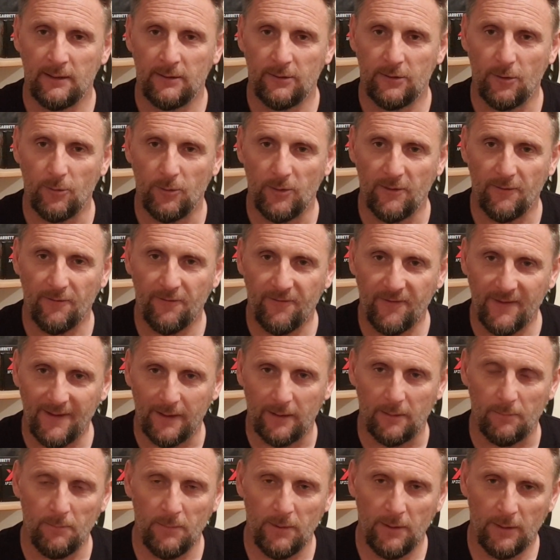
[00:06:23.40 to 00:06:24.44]
doing a
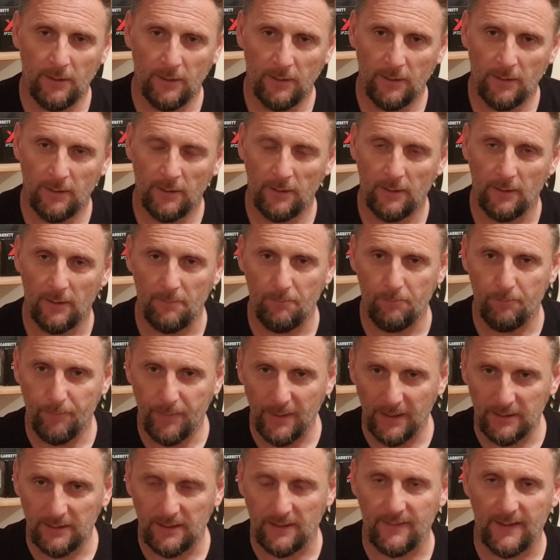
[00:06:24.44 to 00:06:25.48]
film and
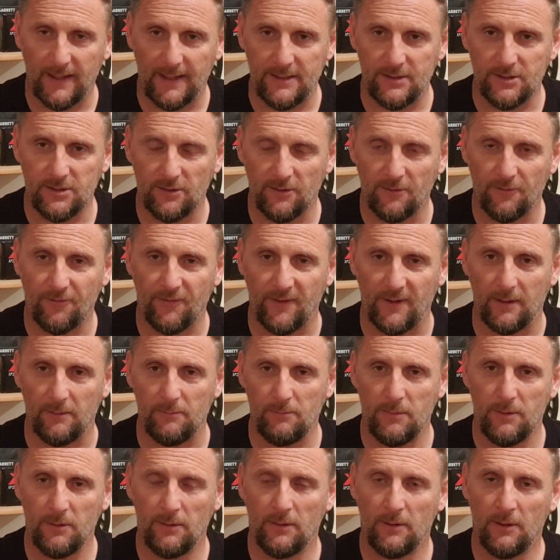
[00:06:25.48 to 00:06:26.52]
building that into the
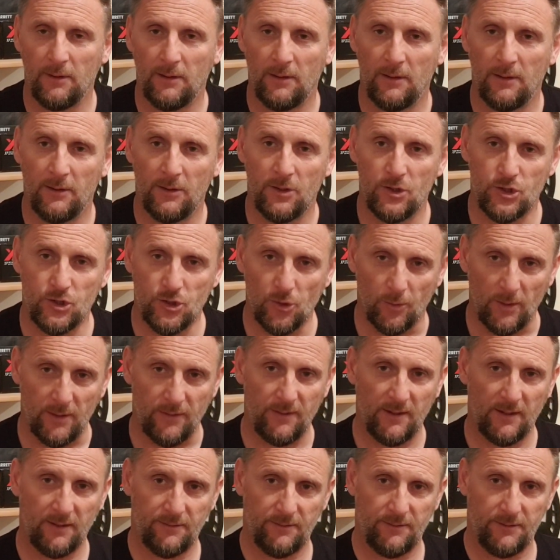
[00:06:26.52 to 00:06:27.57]
film, showing
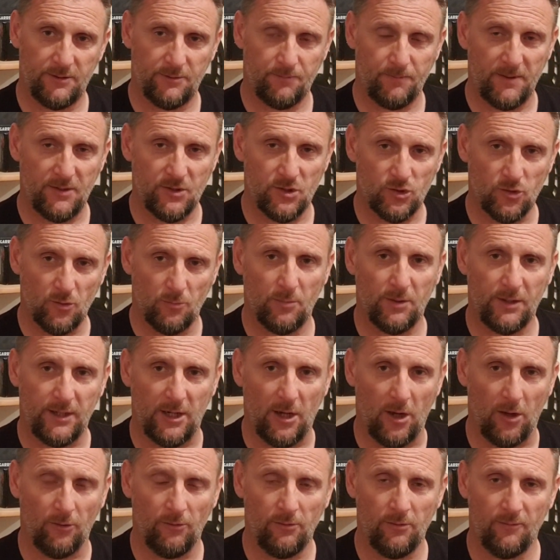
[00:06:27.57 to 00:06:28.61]
that there's been somebody
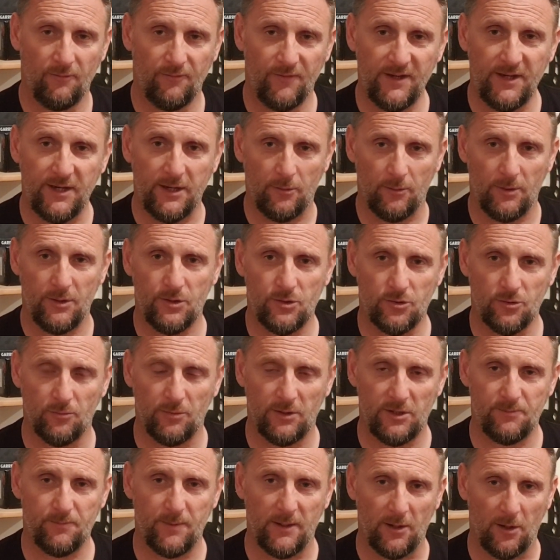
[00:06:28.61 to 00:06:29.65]
on, videoing
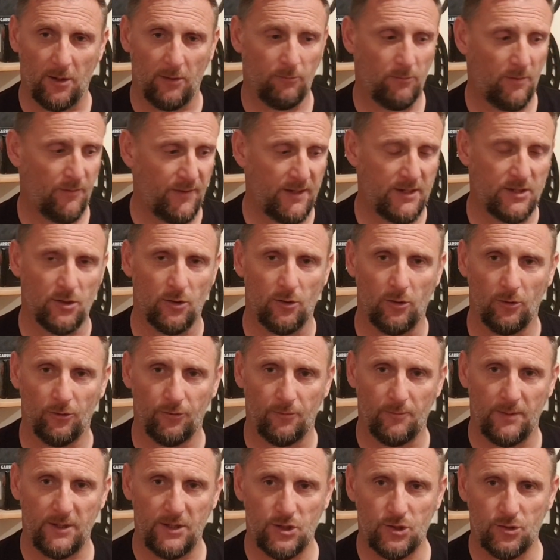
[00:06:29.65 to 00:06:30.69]
somebody's been on with these holes,
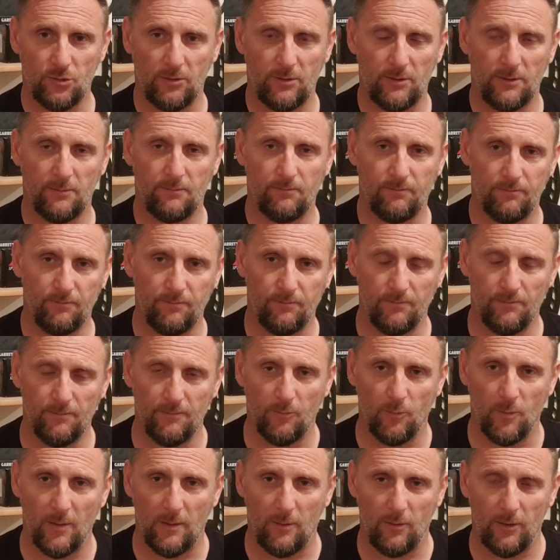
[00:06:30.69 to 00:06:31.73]
and me showing them,
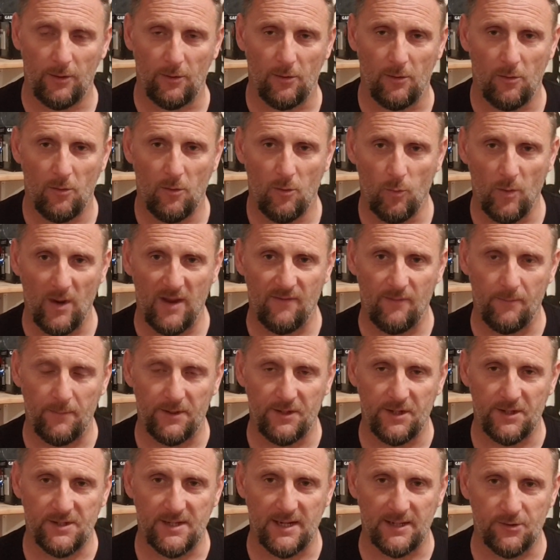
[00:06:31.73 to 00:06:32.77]
waving my
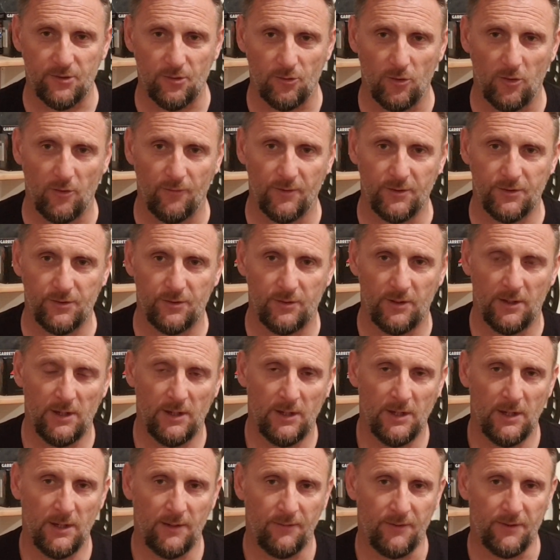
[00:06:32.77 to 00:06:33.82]
detector over
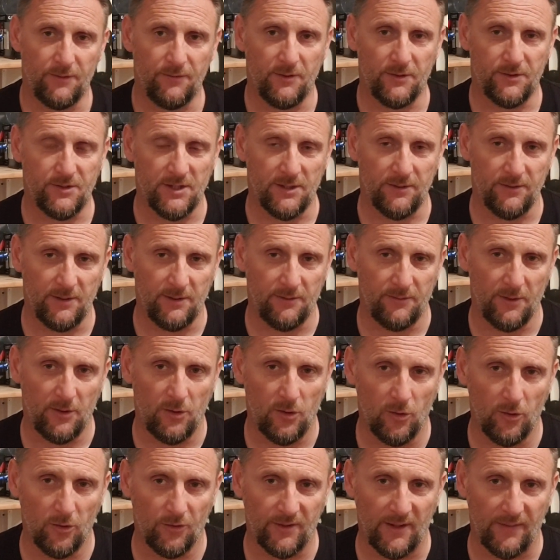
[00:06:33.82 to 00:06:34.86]
the
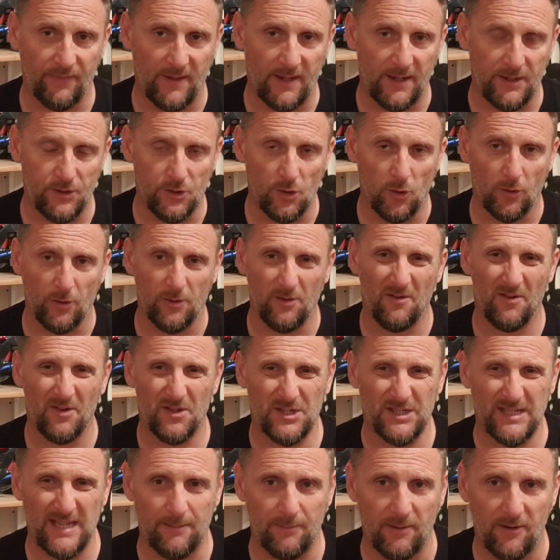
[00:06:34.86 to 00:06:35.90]
holes that they dug and
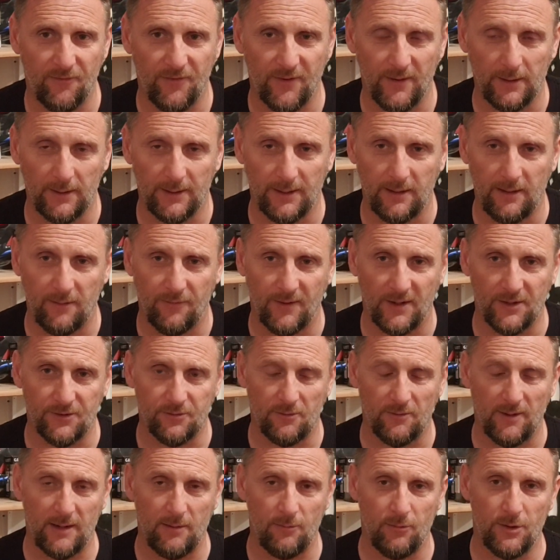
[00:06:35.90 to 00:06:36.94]
semi-filled in, if that's the
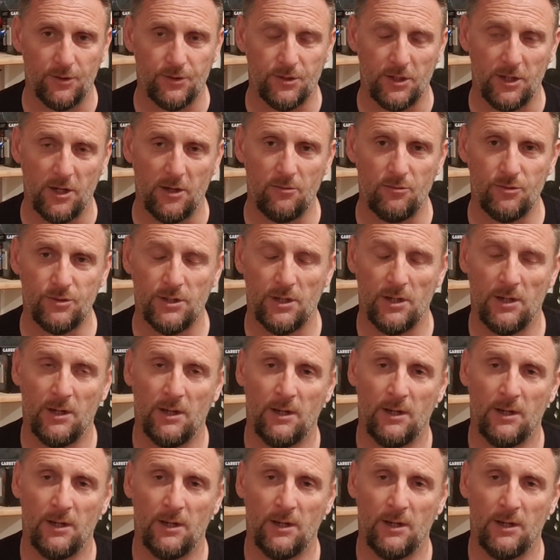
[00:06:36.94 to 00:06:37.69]
right word to use.